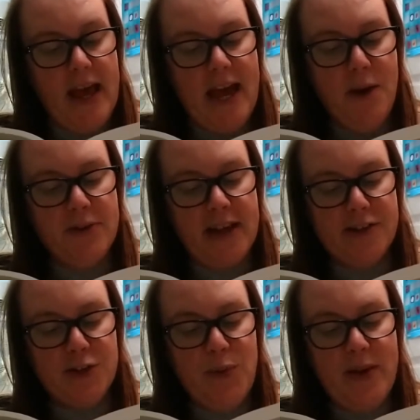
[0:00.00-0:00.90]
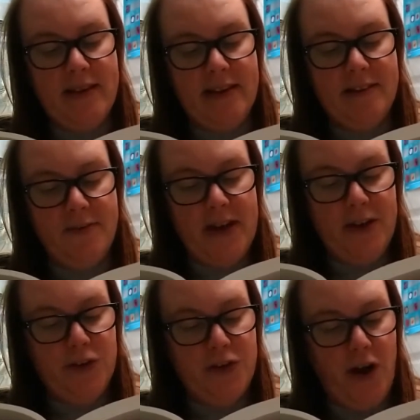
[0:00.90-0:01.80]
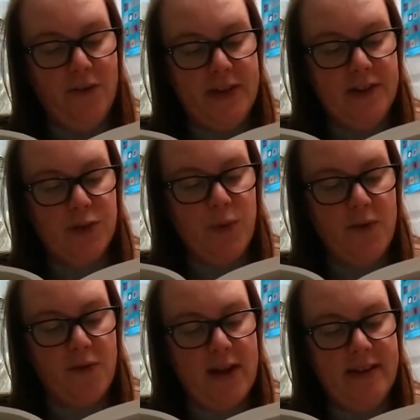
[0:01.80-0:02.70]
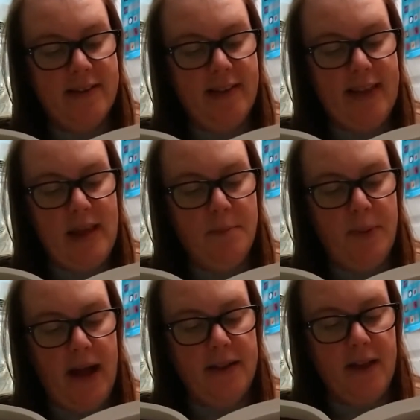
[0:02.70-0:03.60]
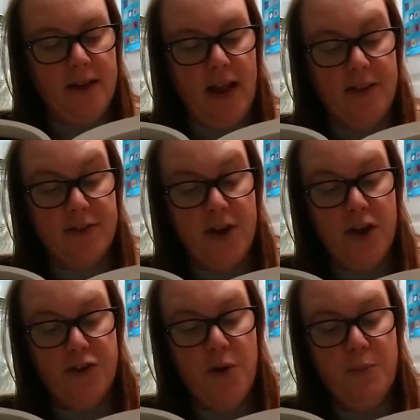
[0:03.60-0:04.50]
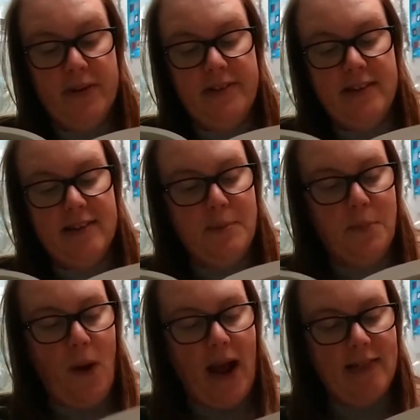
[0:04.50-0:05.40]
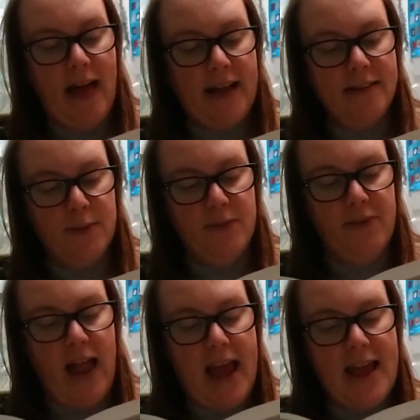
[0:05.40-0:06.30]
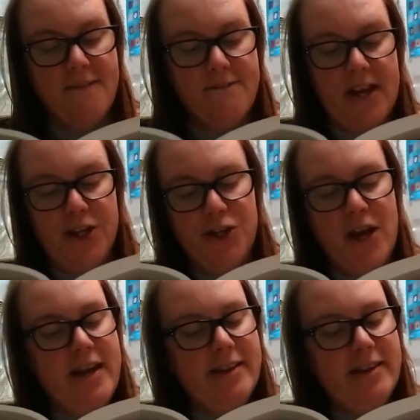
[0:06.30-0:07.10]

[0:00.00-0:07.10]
It was exquisite to feel the dolphins quivering to the leap and a surge upwards into the bright lights with flying fish